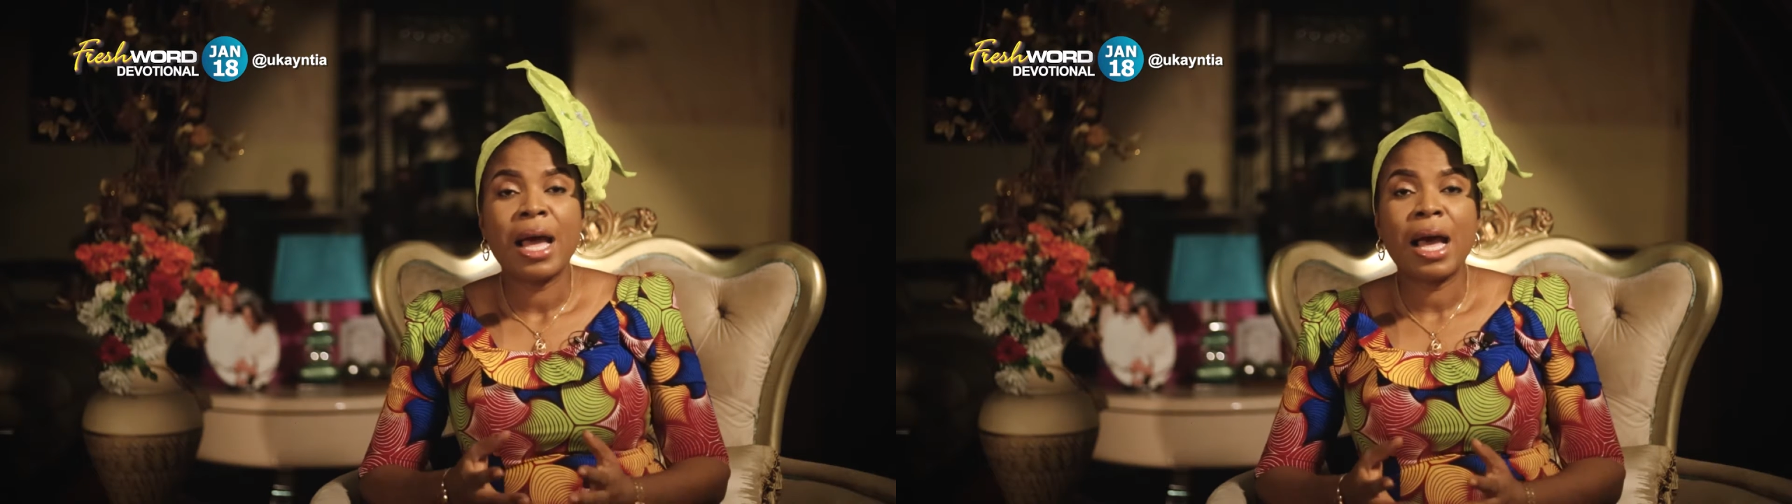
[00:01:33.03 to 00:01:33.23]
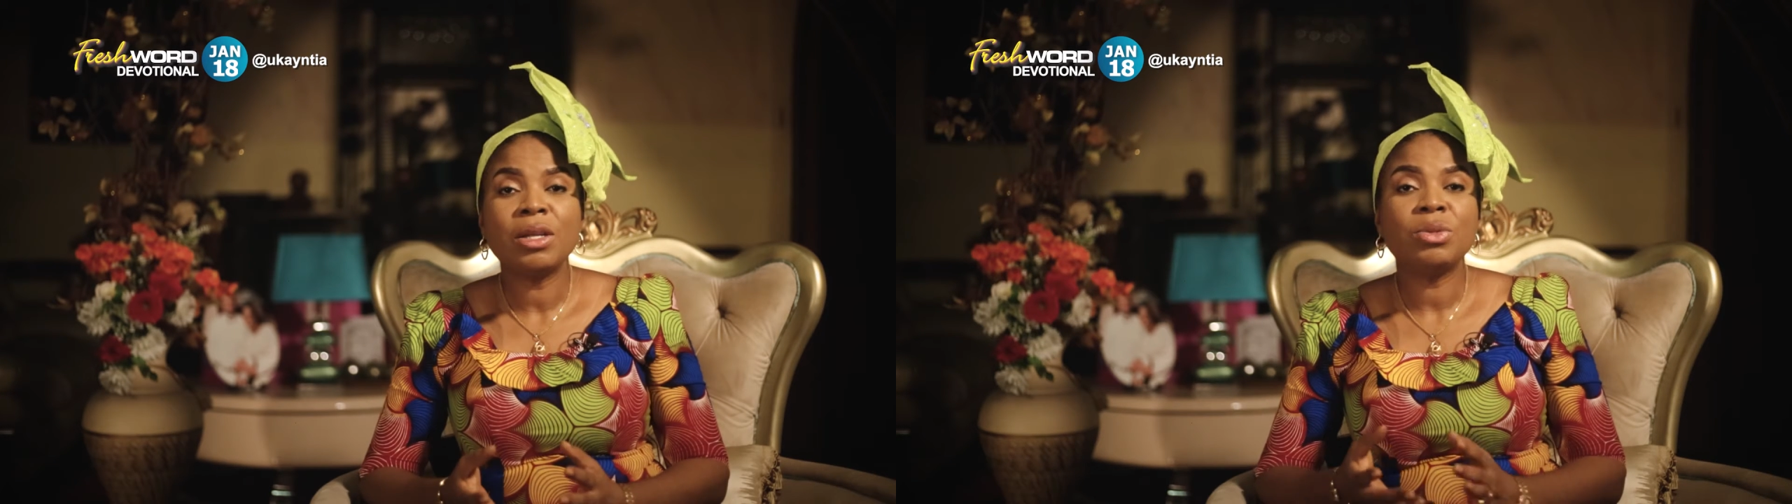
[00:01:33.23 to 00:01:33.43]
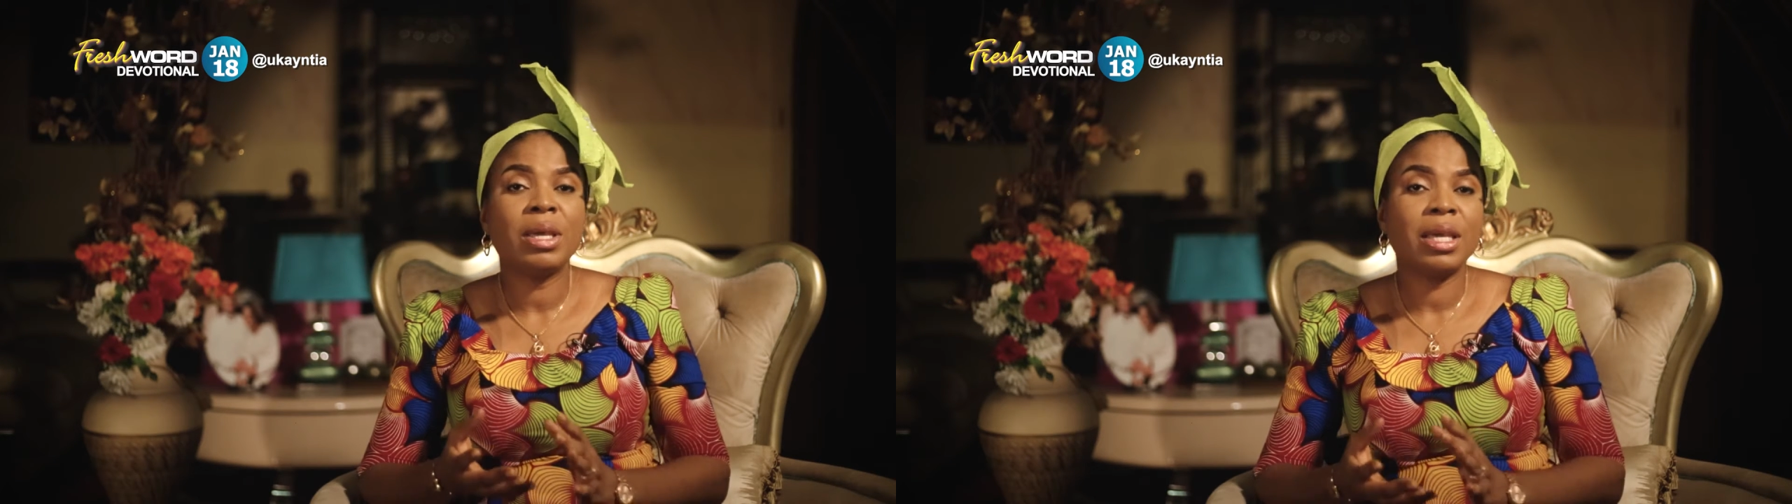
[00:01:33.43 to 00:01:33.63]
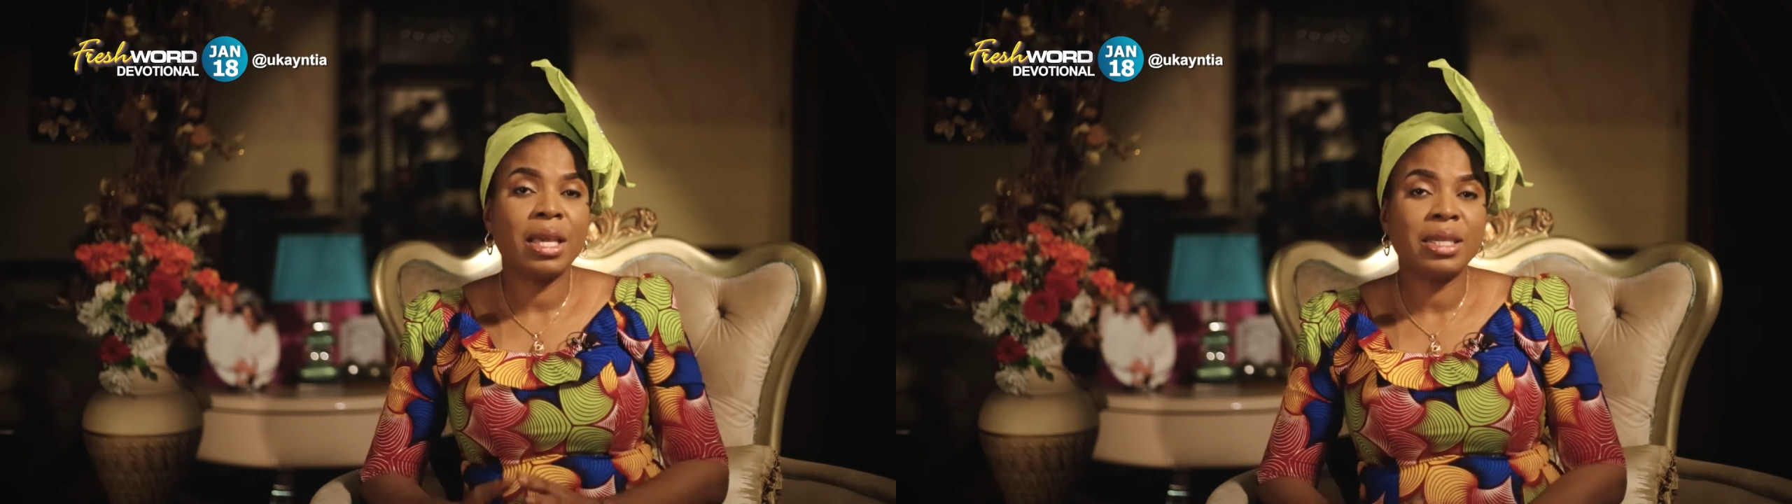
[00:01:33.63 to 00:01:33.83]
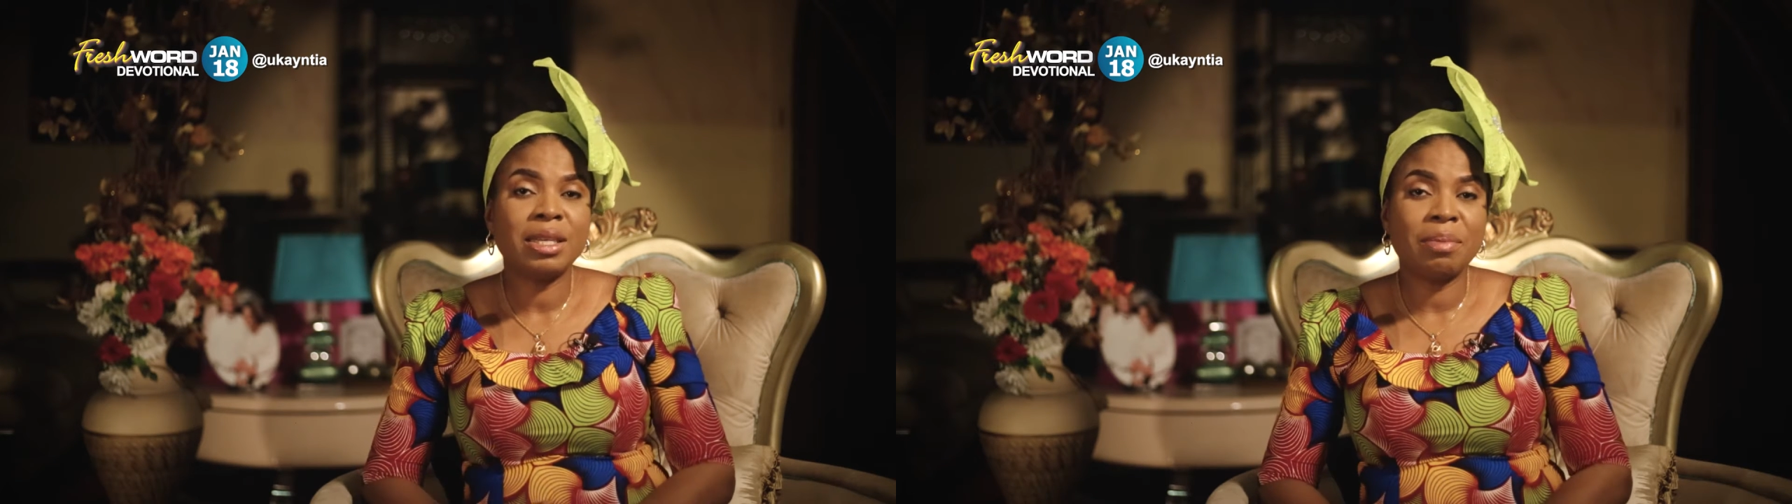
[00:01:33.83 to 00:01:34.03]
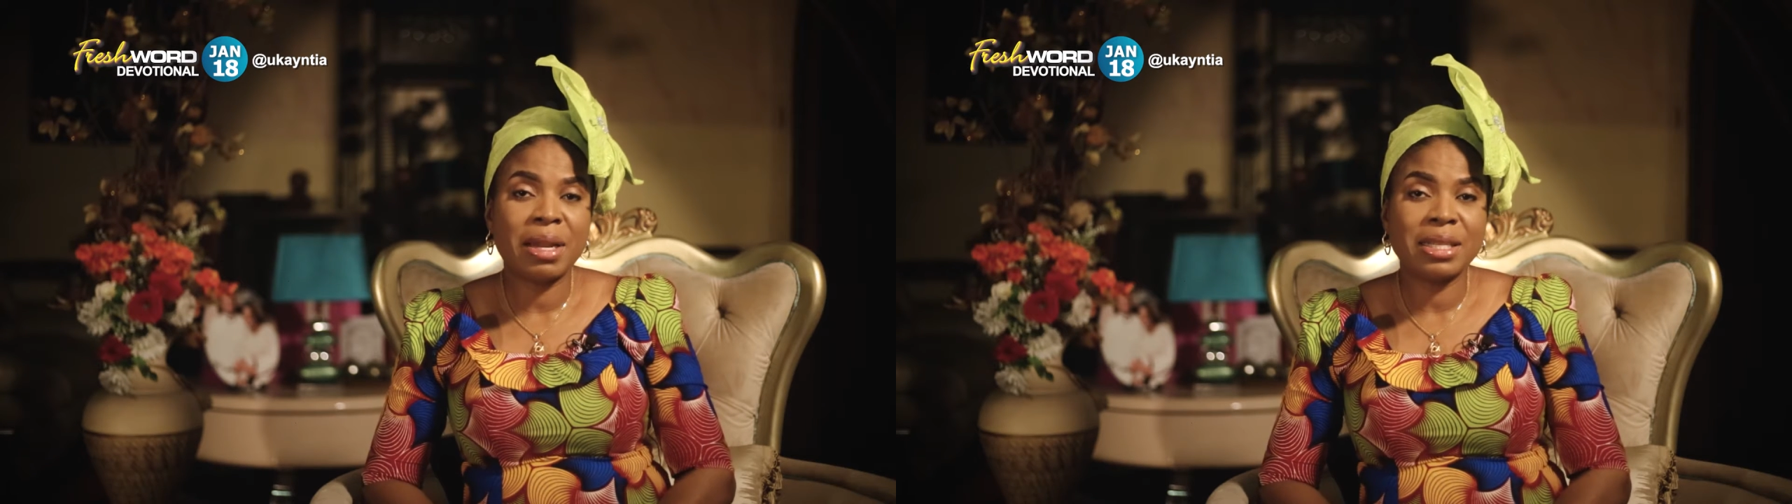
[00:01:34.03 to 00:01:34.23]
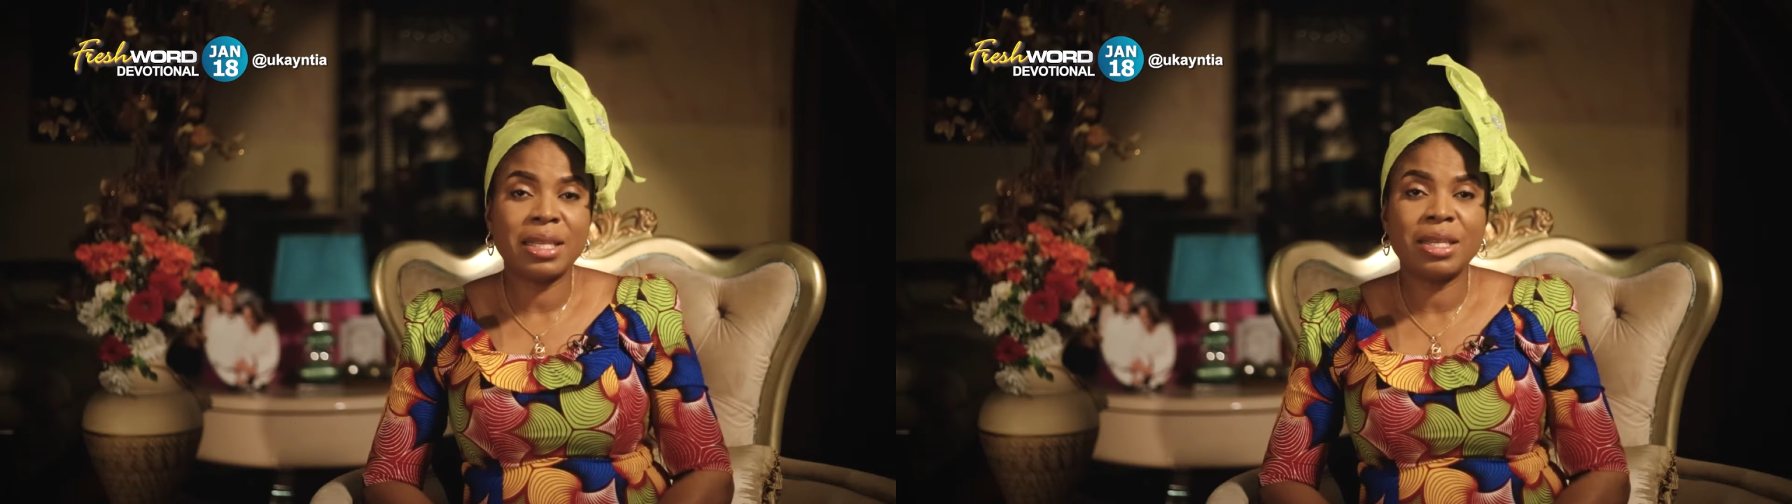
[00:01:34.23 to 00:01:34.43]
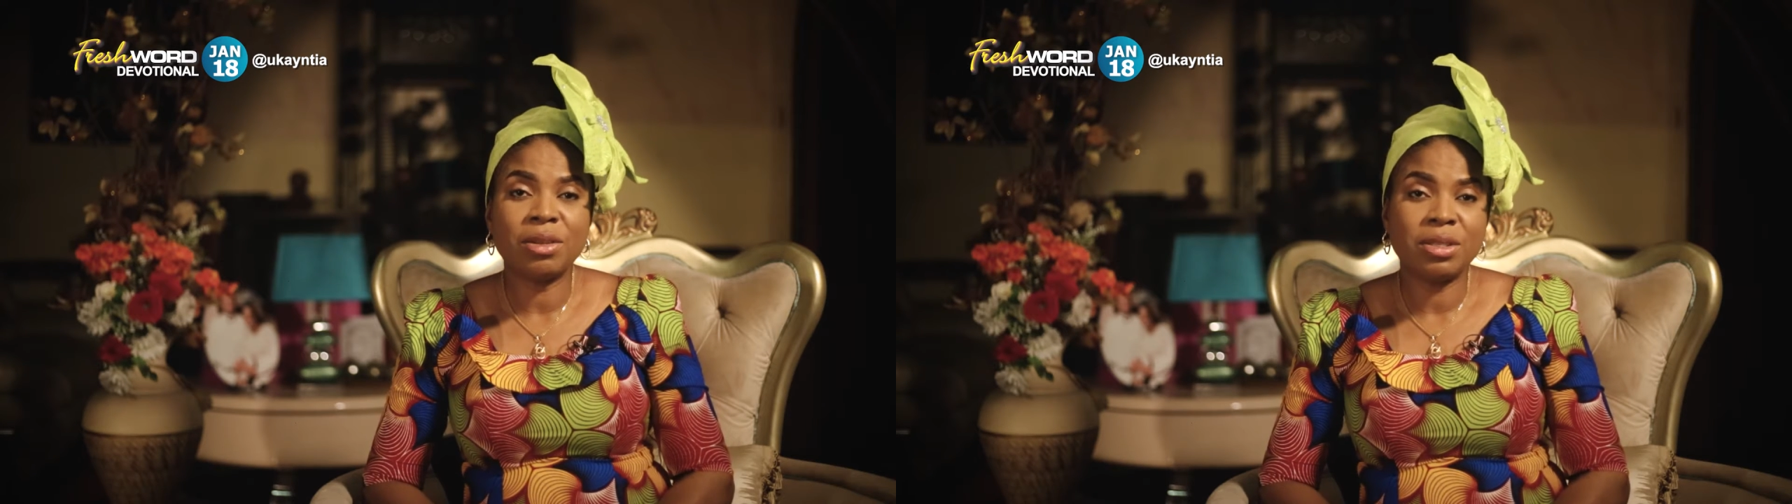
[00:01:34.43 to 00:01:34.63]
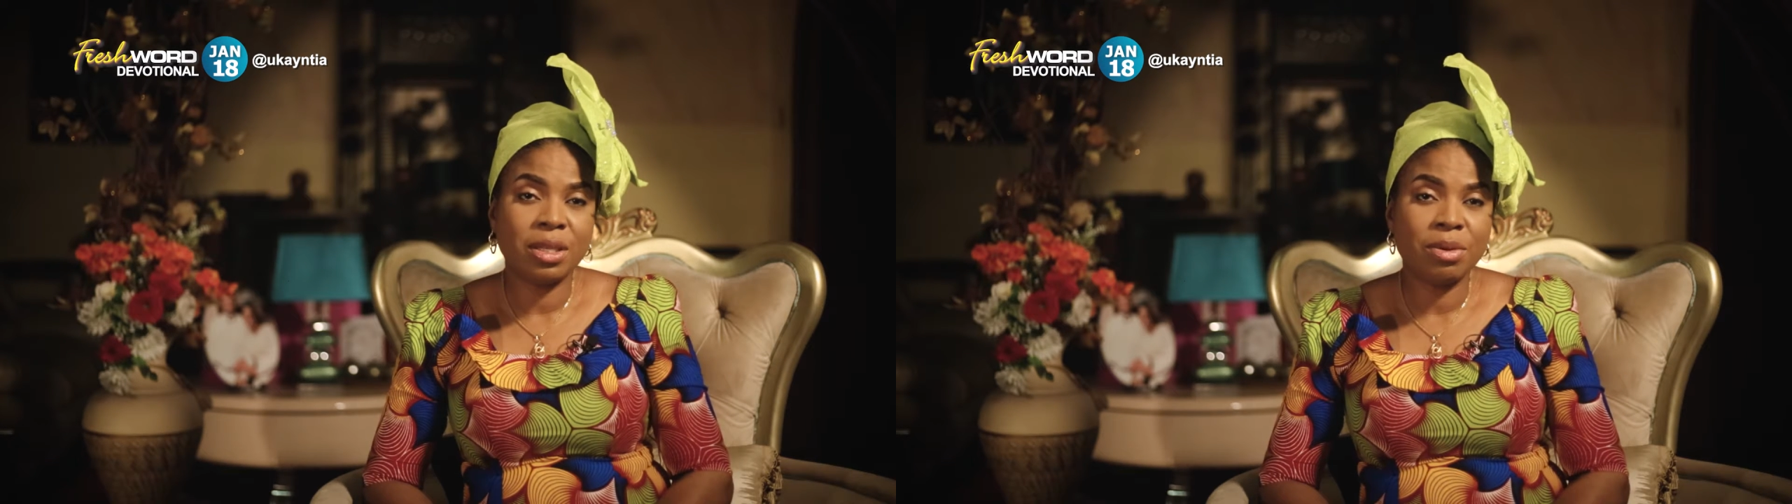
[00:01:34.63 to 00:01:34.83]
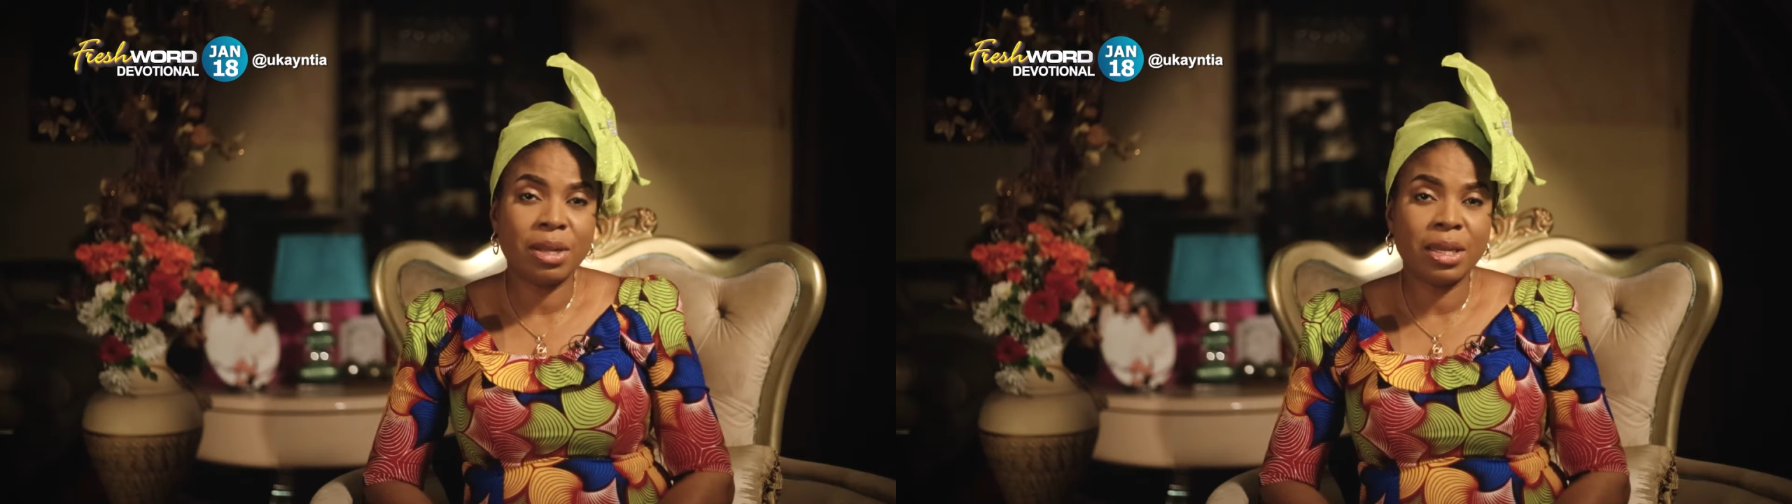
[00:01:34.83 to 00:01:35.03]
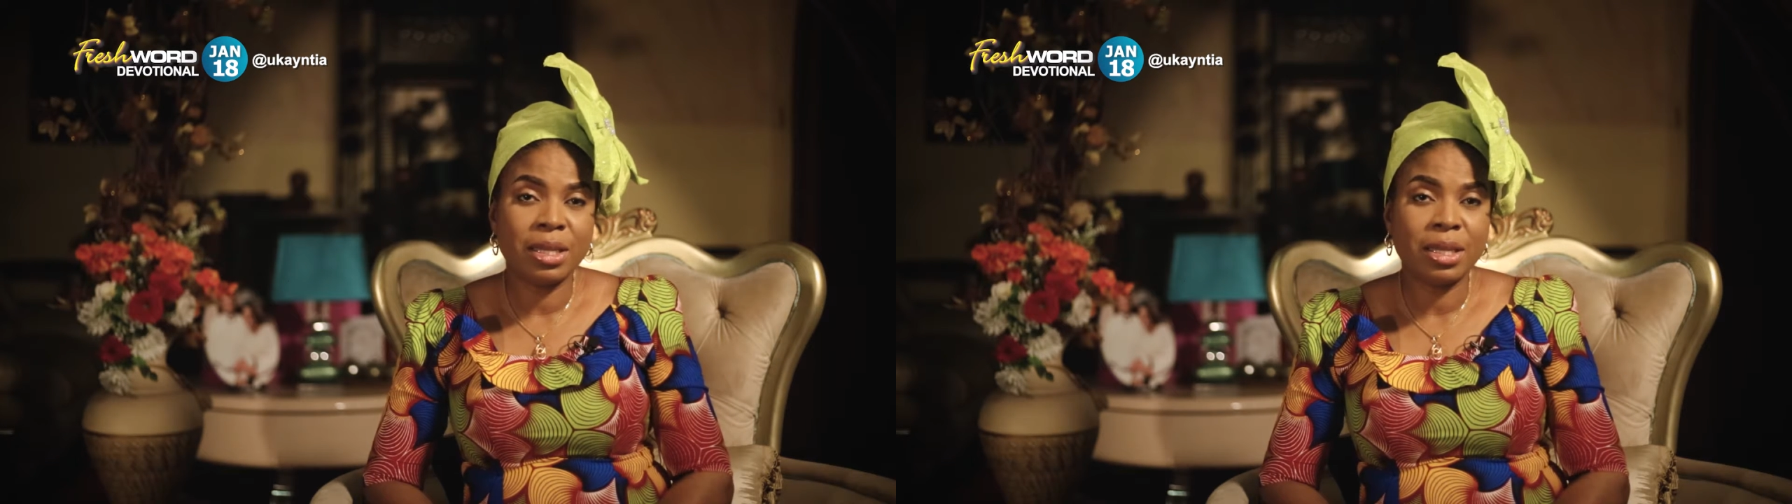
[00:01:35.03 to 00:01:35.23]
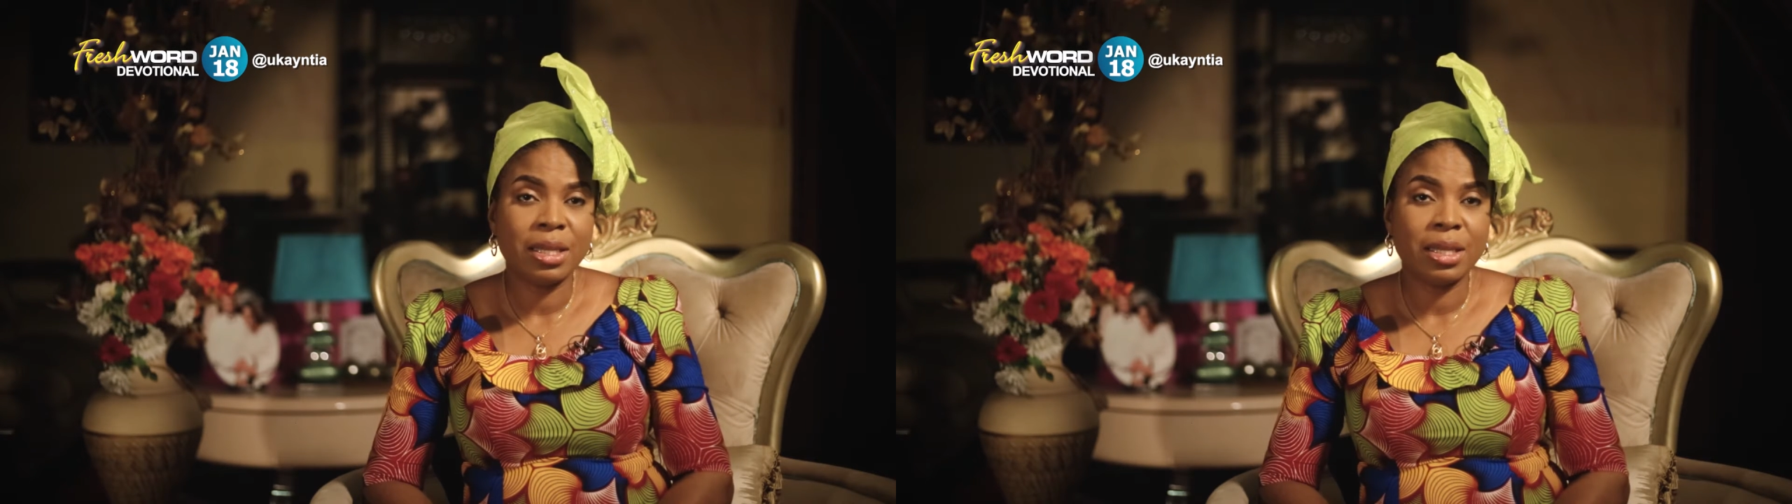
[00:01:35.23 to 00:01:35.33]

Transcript: How to engage the blessing continually?